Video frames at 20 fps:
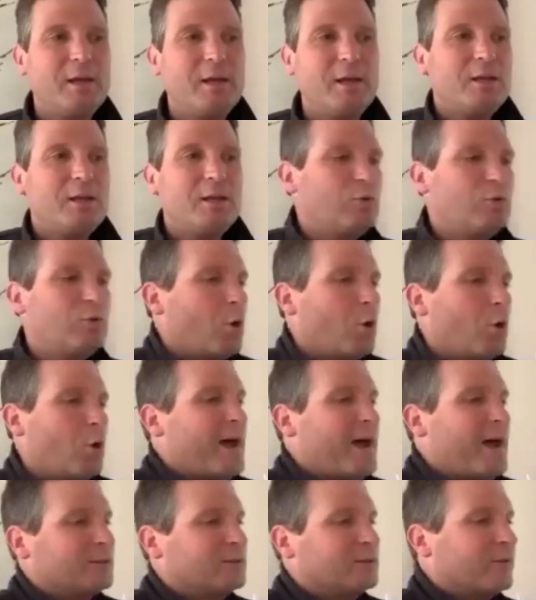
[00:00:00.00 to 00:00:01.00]
you go
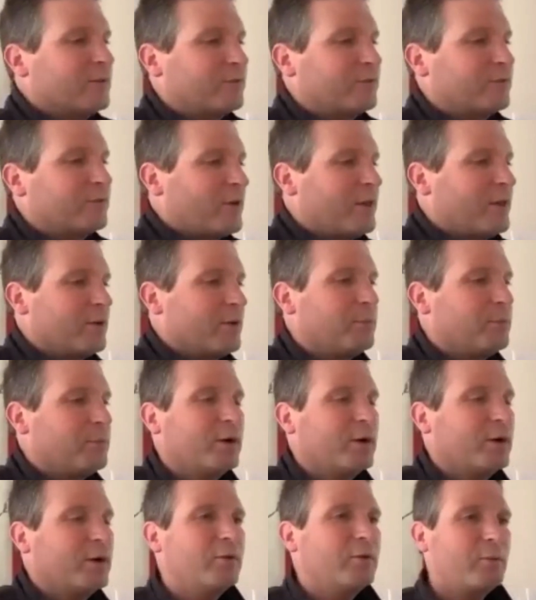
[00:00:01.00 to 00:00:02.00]
back to the front of the book and
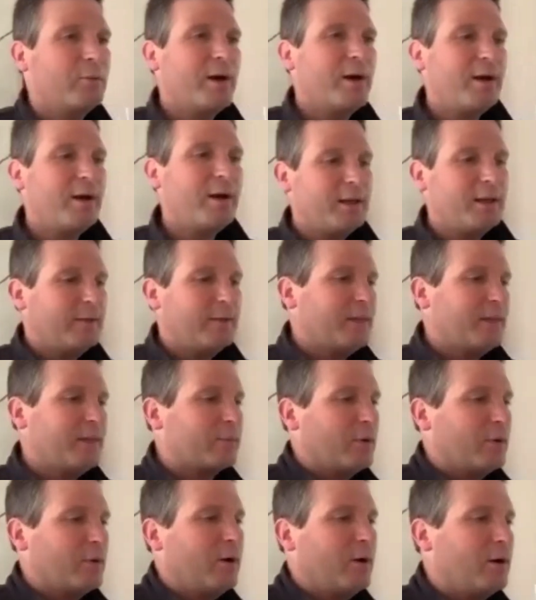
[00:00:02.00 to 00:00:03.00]
you're like, why did I get that
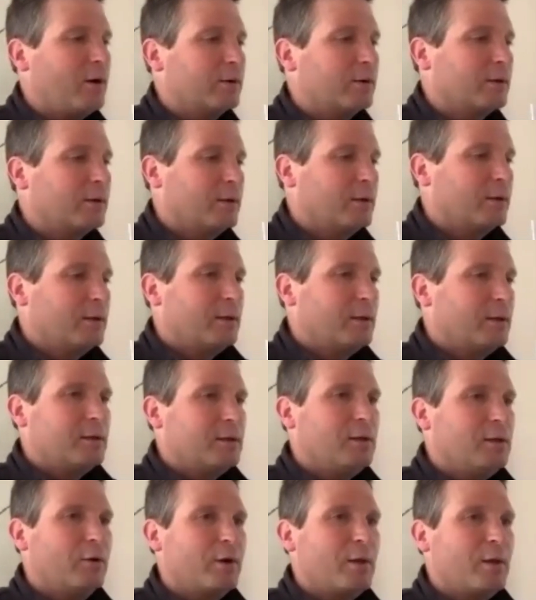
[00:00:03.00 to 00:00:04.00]
wrong? You
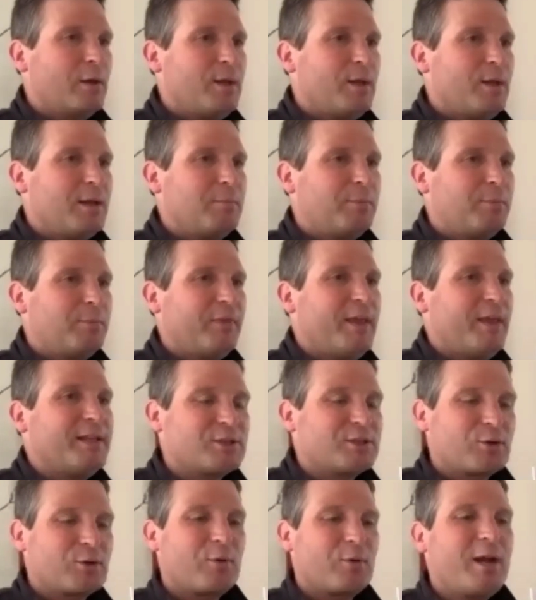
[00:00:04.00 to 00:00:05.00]
know what I mean? But
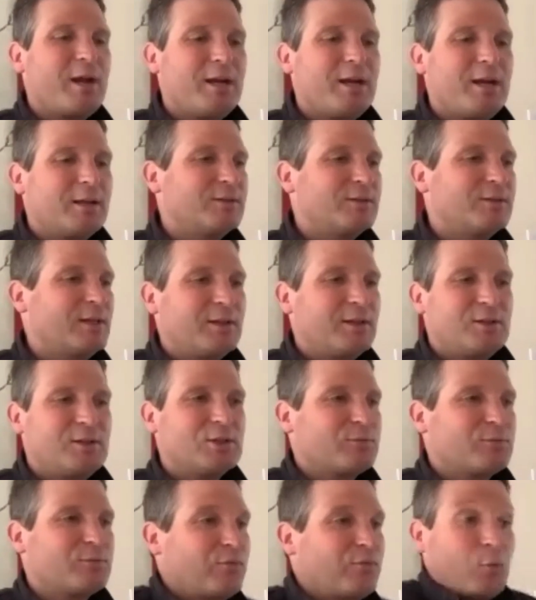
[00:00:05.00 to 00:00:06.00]
it's great because it
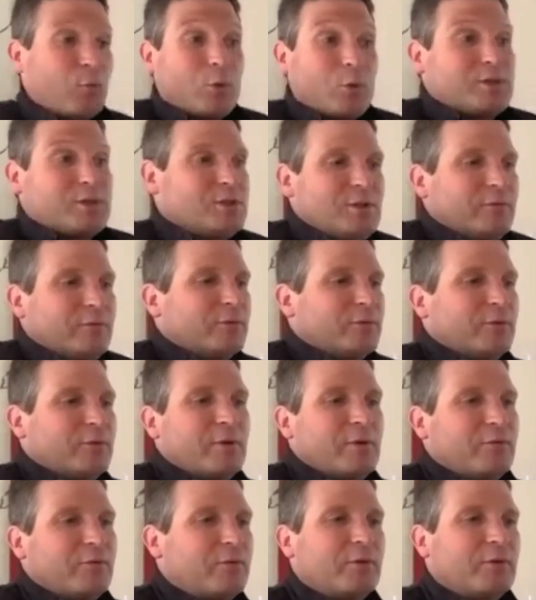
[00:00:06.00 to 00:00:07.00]
just forced you
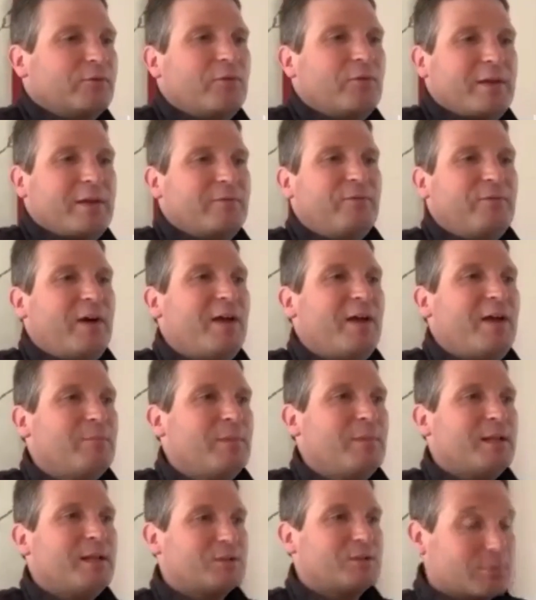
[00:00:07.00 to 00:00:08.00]
for like 5
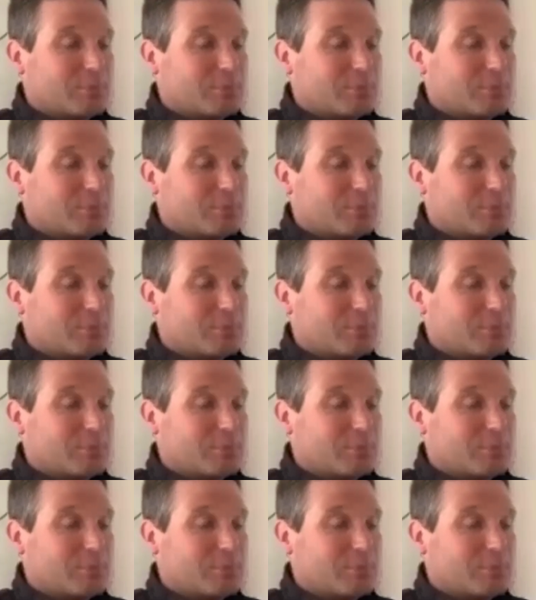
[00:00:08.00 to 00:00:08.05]
minutes to